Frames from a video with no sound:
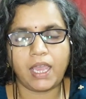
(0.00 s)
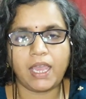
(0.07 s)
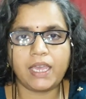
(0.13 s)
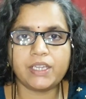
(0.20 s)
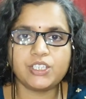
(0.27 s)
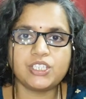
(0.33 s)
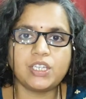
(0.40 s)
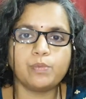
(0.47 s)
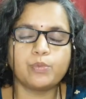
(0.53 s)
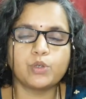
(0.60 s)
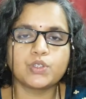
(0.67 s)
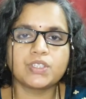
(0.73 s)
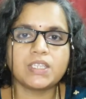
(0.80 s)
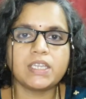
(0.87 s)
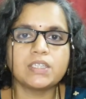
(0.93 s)
And she
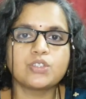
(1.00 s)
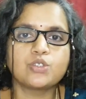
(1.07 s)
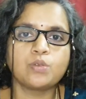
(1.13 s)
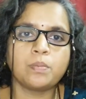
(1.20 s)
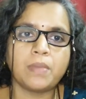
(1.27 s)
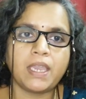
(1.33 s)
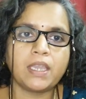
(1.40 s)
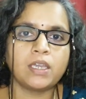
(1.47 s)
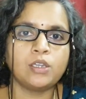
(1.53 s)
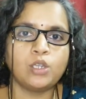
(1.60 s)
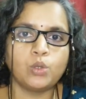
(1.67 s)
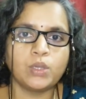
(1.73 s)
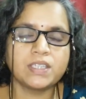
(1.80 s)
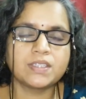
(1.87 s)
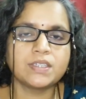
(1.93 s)
proceeds to make a
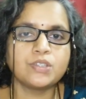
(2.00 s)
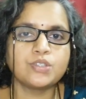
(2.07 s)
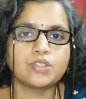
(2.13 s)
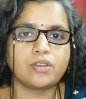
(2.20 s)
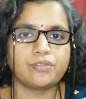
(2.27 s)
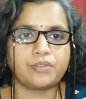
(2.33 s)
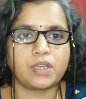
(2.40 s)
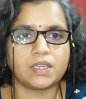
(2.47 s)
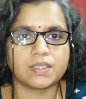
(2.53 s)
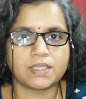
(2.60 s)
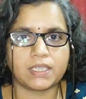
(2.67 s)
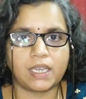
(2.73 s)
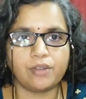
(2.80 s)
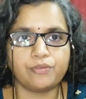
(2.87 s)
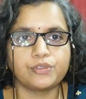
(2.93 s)
nuisance of
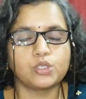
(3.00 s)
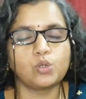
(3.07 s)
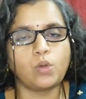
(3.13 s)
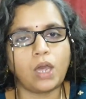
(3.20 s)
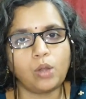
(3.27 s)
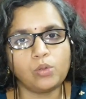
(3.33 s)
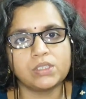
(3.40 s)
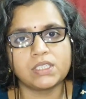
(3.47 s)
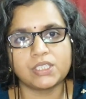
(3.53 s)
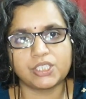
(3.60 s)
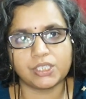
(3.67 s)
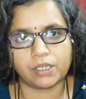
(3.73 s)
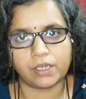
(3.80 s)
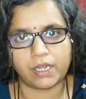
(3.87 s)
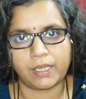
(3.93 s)
herself throughout the
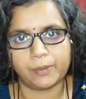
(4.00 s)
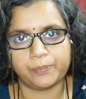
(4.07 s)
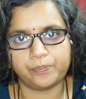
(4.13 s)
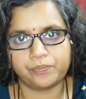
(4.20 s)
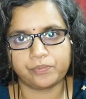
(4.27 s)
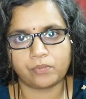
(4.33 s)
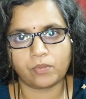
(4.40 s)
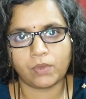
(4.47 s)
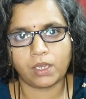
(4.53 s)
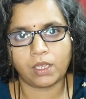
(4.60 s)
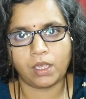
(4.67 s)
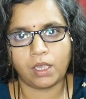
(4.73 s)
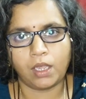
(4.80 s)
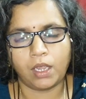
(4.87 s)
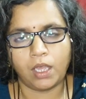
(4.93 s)
journey.
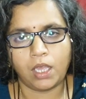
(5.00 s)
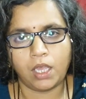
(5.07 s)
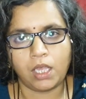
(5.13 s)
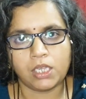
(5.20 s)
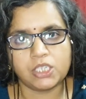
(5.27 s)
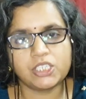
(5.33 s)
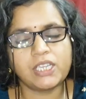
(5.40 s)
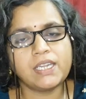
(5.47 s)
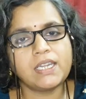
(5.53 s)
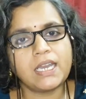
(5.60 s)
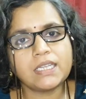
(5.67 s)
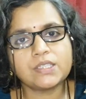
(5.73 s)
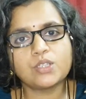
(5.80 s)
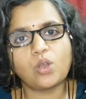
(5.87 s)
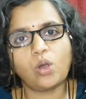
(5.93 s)
She
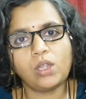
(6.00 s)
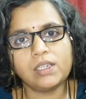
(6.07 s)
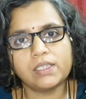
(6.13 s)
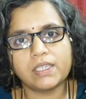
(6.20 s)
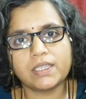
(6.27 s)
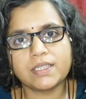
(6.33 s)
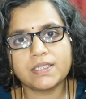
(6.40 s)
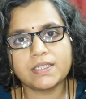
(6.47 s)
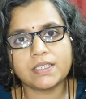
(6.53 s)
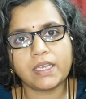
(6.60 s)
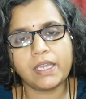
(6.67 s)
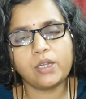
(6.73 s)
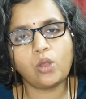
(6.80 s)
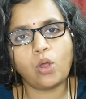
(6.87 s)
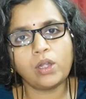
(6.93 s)
does all this
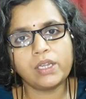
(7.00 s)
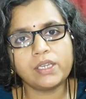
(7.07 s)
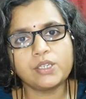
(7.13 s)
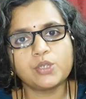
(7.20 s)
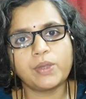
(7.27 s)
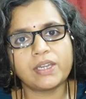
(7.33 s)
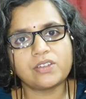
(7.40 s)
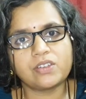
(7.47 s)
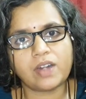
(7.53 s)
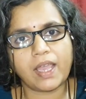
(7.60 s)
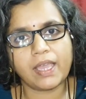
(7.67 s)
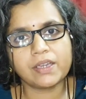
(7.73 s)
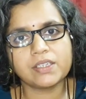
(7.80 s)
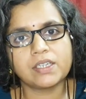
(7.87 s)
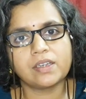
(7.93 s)
in order to
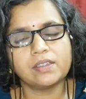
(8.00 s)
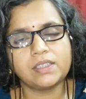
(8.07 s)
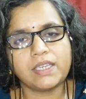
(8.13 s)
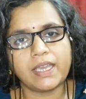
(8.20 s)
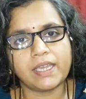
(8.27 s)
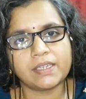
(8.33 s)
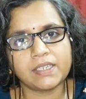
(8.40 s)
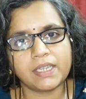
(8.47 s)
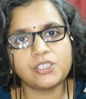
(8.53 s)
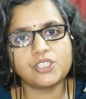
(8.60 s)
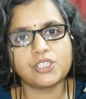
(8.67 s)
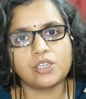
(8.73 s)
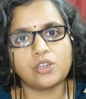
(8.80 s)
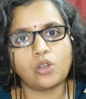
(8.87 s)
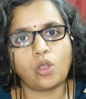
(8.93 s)
attract the
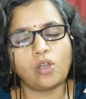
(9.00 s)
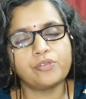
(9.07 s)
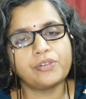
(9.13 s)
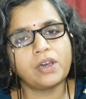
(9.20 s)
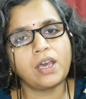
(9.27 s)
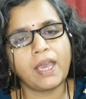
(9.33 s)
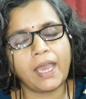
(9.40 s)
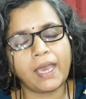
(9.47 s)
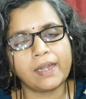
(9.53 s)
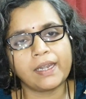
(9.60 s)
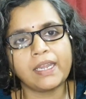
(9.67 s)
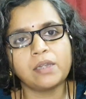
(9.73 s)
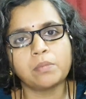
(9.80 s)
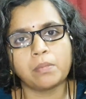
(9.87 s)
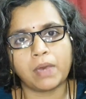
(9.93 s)
attention of her
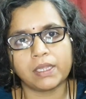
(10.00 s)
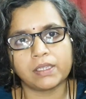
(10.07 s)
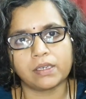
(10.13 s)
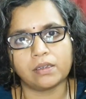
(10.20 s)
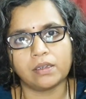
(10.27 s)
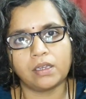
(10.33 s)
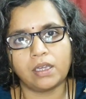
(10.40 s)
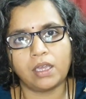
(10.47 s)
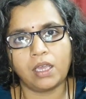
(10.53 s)
harried mother.